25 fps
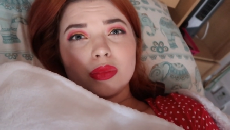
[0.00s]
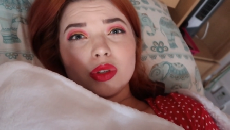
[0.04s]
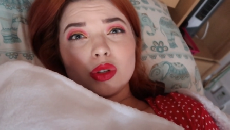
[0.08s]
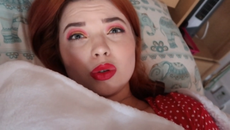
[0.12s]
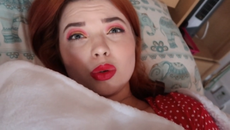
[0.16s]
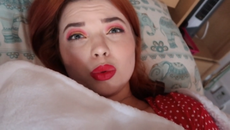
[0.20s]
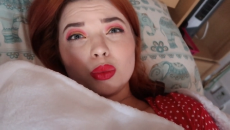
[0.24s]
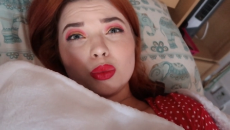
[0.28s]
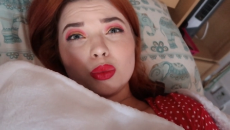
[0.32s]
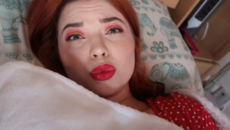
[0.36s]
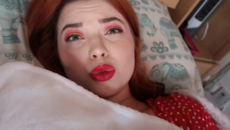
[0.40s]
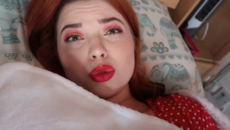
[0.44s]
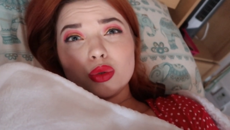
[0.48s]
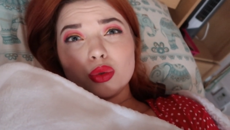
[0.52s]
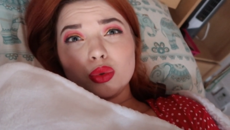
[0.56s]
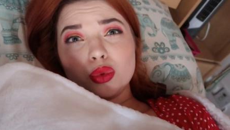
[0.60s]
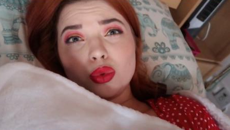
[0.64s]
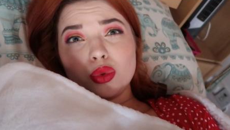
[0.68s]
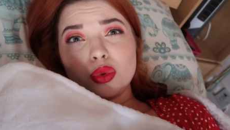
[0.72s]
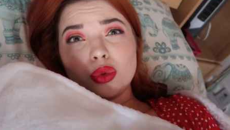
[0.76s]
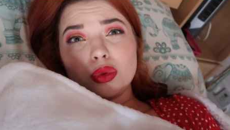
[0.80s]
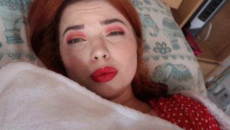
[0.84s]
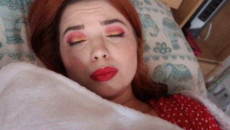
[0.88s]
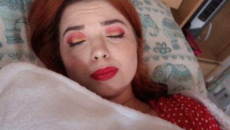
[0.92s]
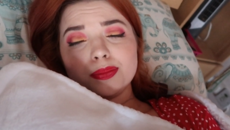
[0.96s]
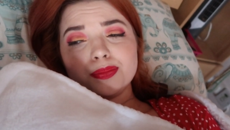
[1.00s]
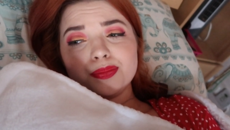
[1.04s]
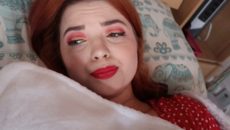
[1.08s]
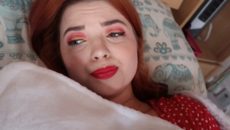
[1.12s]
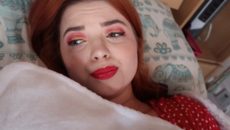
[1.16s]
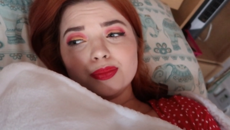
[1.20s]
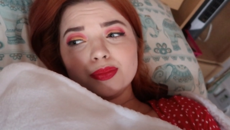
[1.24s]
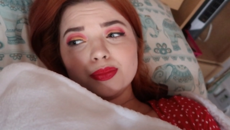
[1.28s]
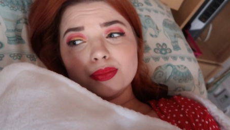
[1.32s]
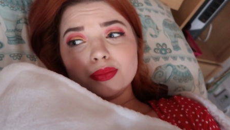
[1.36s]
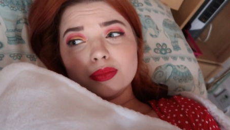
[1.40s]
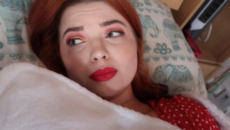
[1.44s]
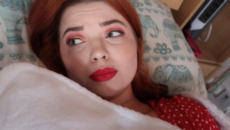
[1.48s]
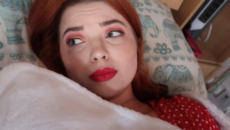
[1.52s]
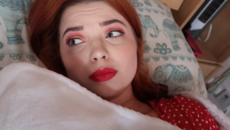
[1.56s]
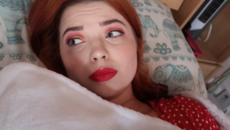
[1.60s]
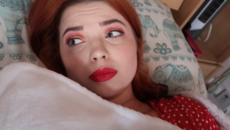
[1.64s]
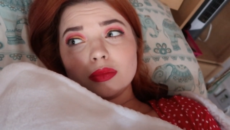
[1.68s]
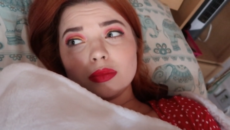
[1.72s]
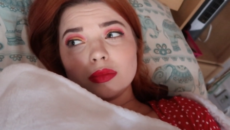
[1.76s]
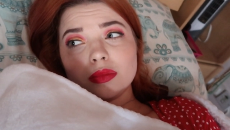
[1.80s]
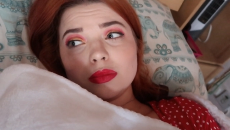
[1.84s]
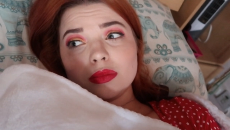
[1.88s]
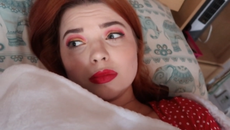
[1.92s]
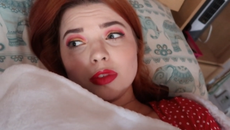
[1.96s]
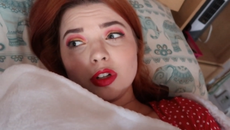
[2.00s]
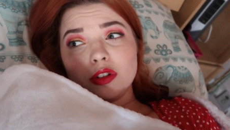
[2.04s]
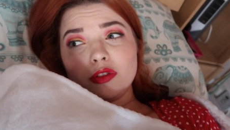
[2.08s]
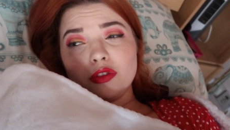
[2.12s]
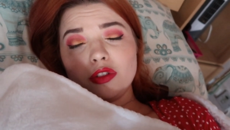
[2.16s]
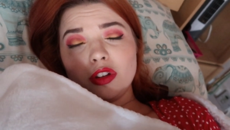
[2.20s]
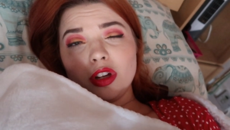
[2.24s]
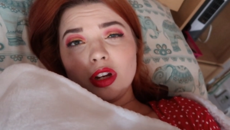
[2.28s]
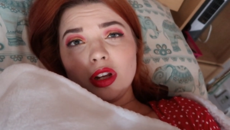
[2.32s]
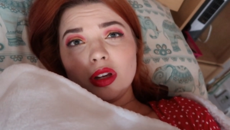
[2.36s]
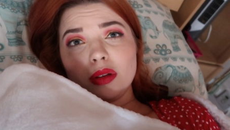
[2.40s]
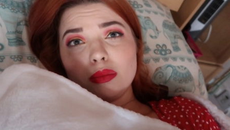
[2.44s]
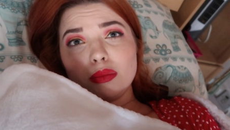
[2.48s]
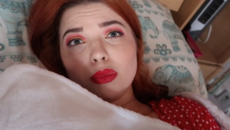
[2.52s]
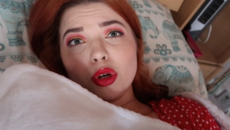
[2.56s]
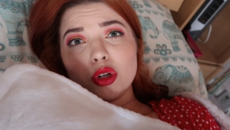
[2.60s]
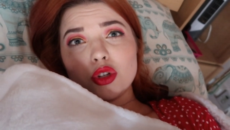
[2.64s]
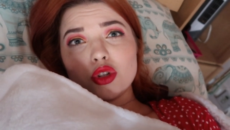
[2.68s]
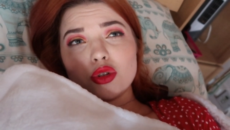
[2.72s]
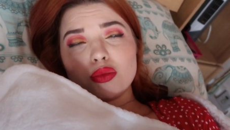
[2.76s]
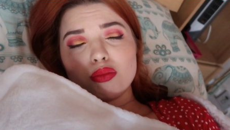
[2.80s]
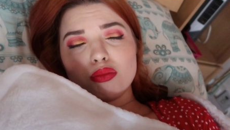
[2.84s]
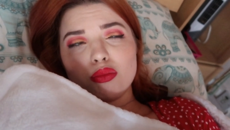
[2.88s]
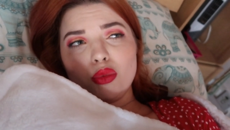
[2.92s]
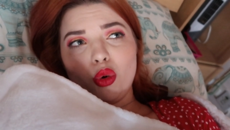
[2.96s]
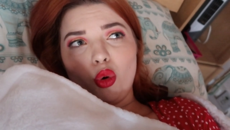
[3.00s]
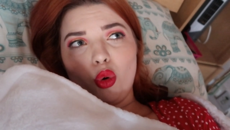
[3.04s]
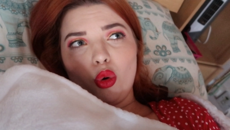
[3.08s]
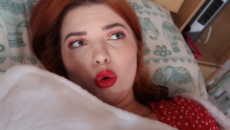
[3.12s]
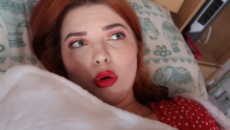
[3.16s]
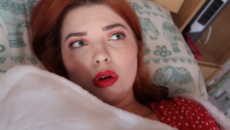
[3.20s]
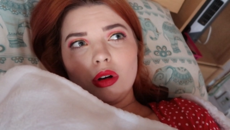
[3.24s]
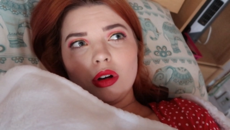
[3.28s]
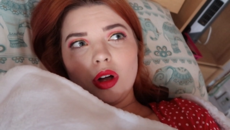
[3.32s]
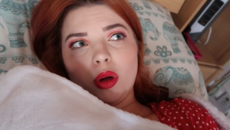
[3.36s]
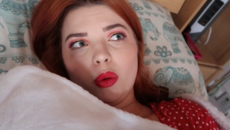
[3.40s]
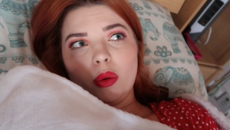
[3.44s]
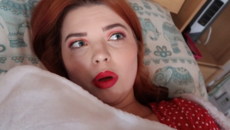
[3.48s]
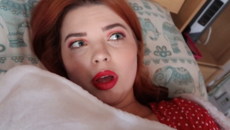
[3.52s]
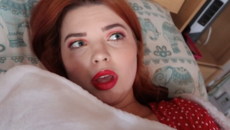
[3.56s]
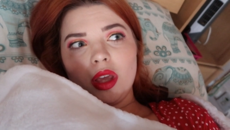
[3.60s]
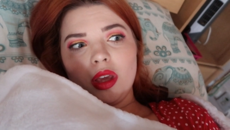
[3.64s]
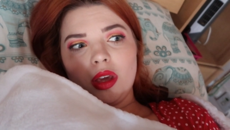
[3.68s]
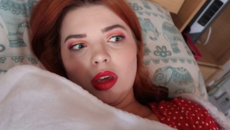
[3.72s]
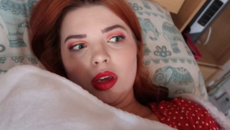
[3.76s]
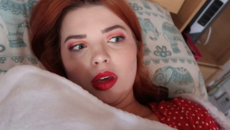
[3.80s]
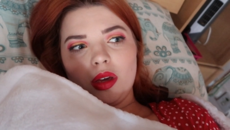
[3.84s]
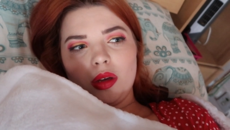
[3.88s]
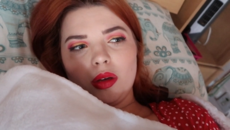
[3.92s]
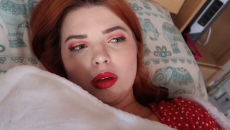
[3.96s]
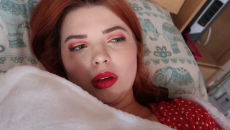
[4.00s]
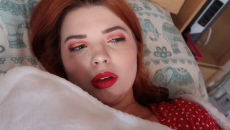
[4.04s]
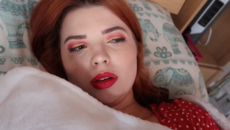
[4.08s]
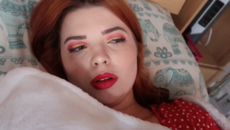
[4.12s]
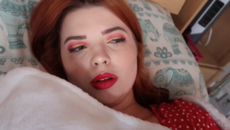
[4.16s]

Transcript: So I'm sore. I'm feeling much more awake,